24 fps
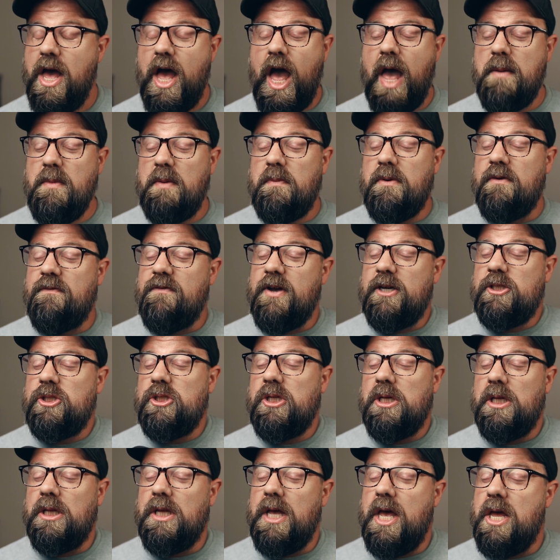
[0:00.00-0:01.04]
I'm a
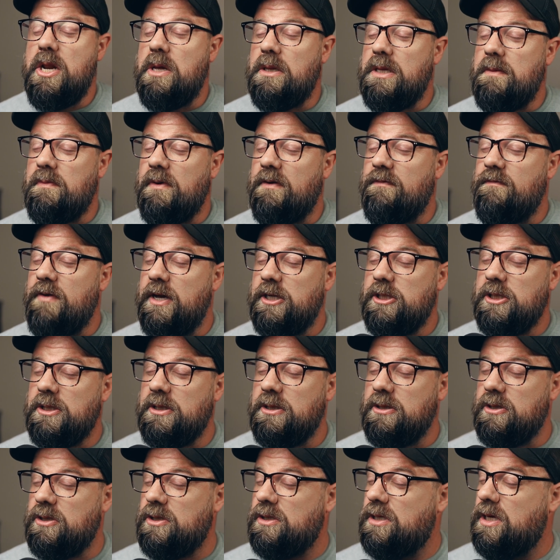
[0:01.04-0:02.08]
professional and only
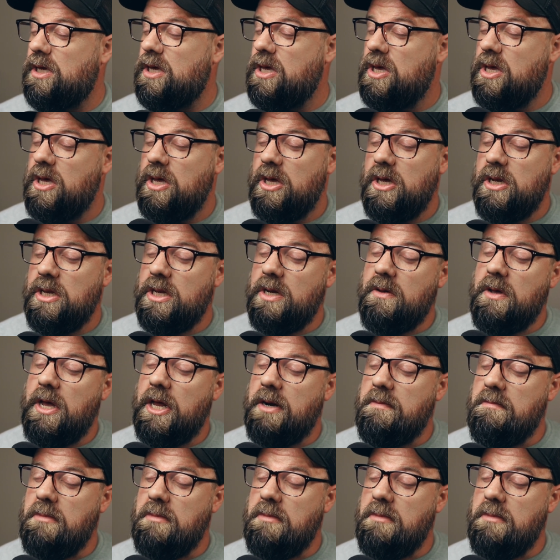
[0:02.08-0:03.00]
professionals know how to